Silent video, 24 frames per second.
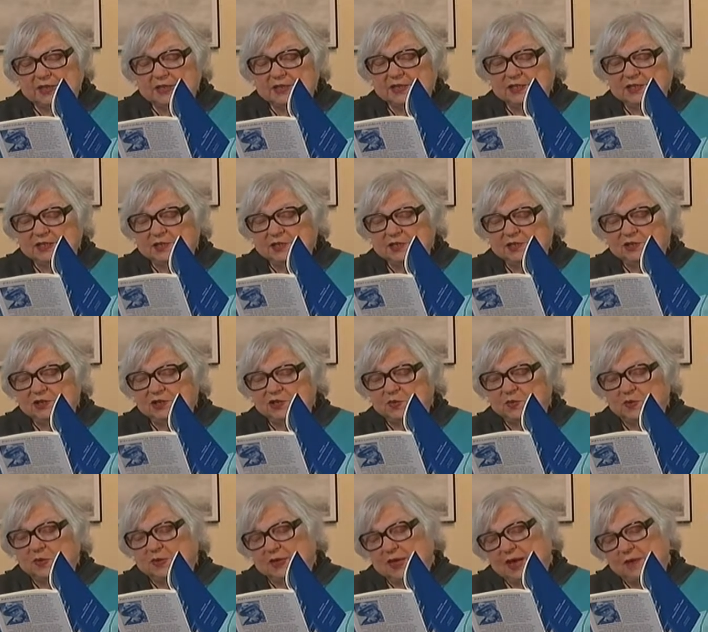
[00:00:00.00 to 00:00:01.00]
City
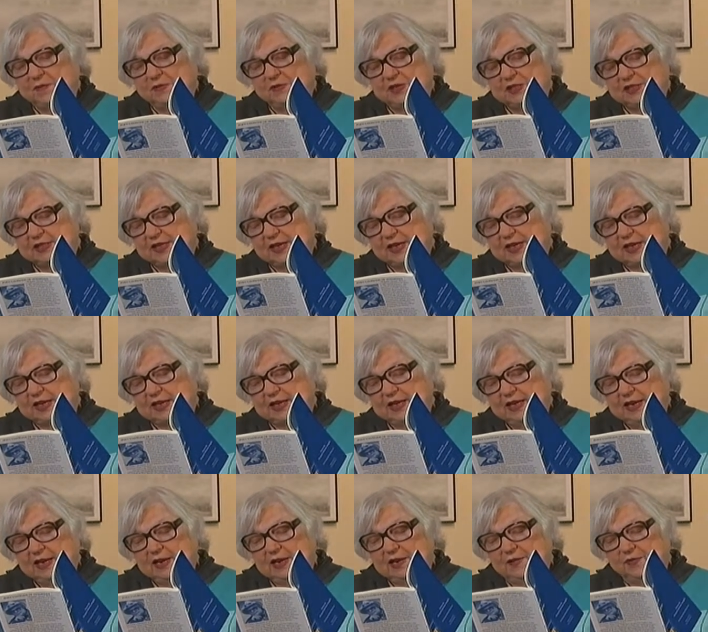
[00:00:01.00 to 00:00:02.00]
slickers would laugh and
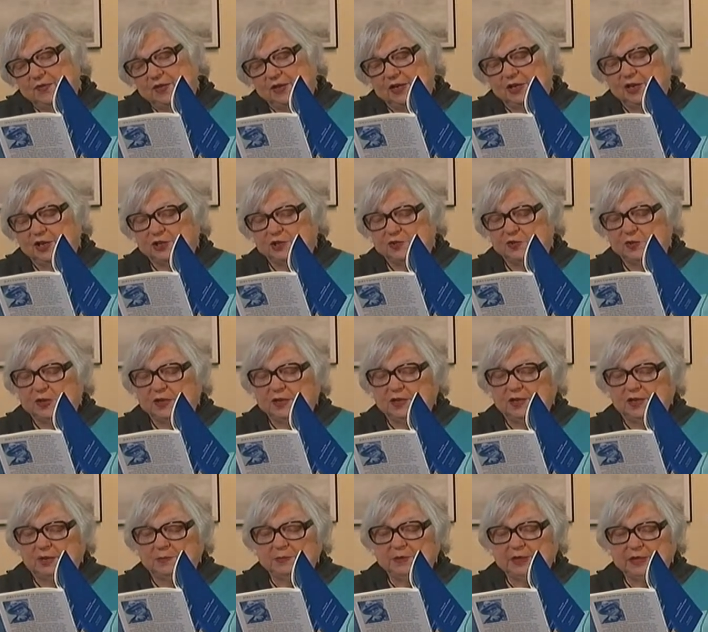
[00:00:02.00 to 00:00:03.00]
say the country
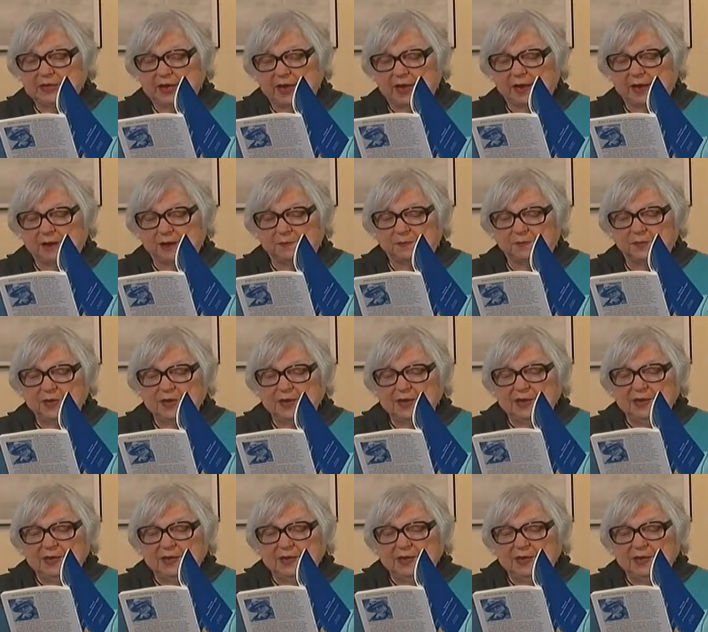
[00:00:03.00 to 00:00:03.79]
had come to town.